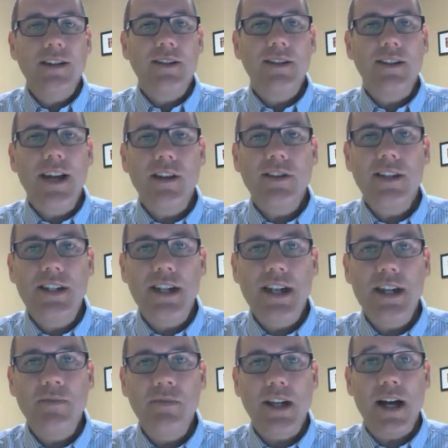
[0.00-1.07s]
to tell the
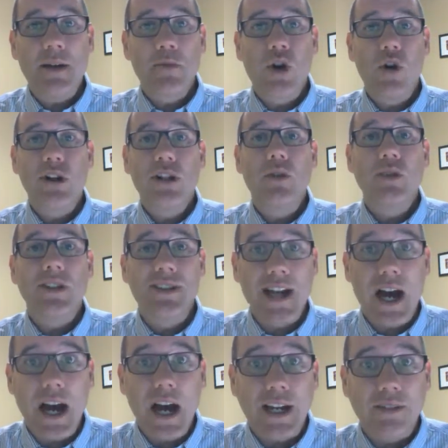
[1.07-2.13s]
team that I'm going to
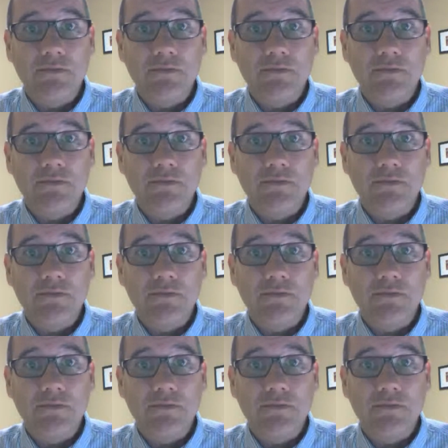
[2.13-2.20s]
resign.